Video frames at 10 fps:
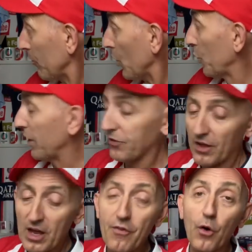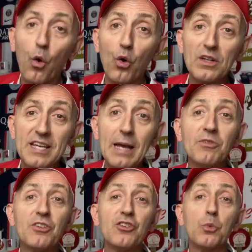with the whole team
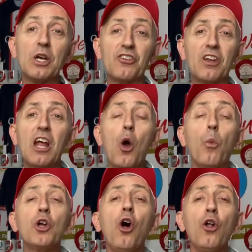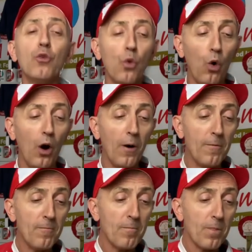situation. We all know
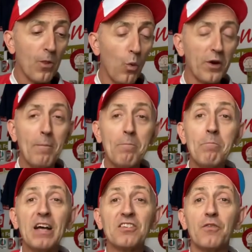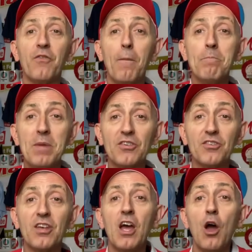what a massive
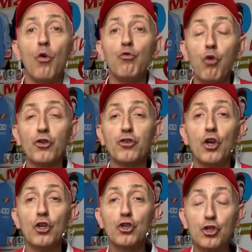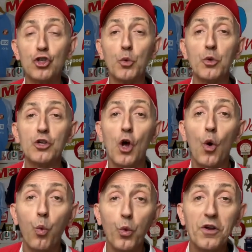miss Ross Stewart
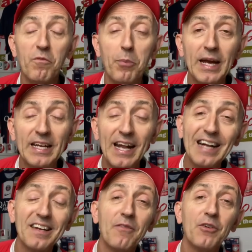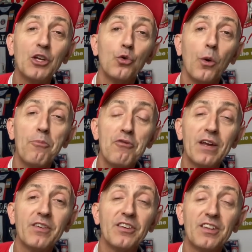would have been. And I did a video
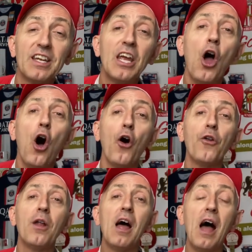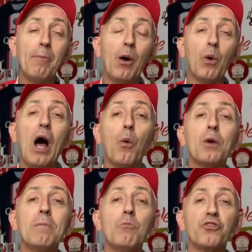previously on about how
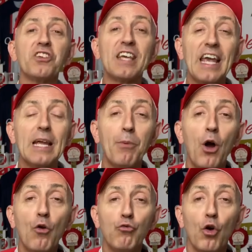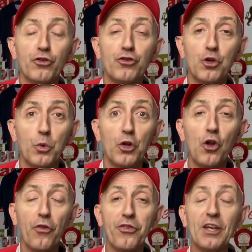we must keep Ross Stewart,
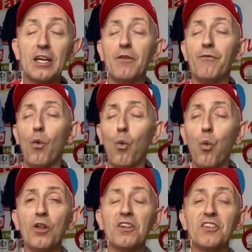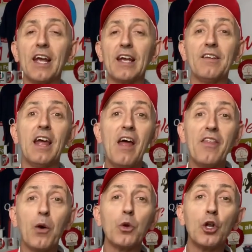not thinking for one second
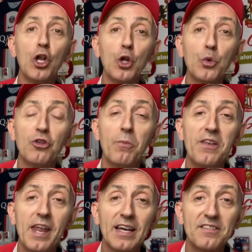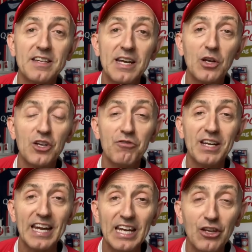that we'd lose him the next day to
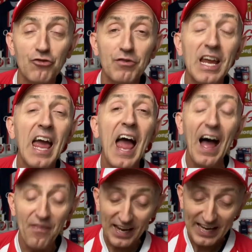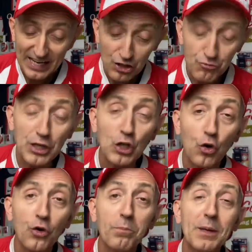an injury. And the injury
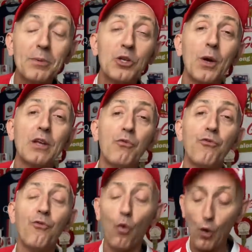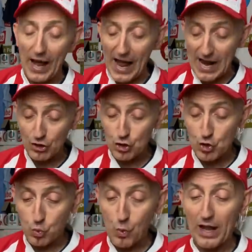could be between 4 and
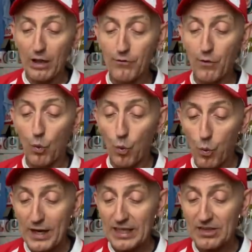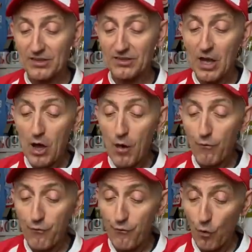12 weeks.
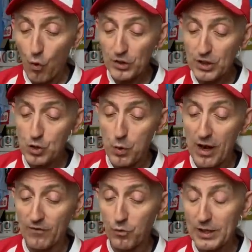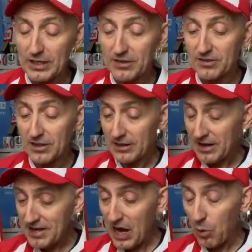4 to 12 weeks.
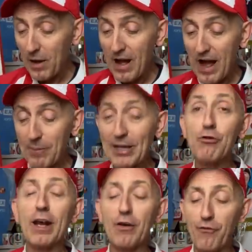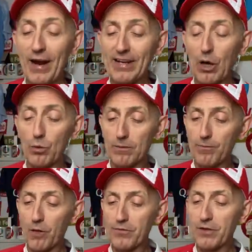Now, I've been trying to find out
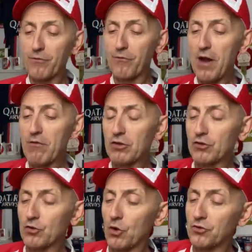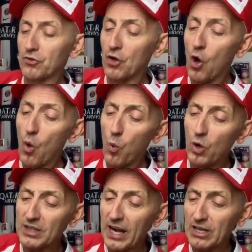of different various sources
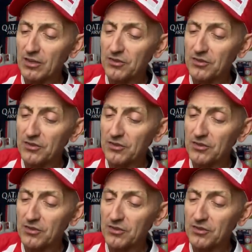what kind of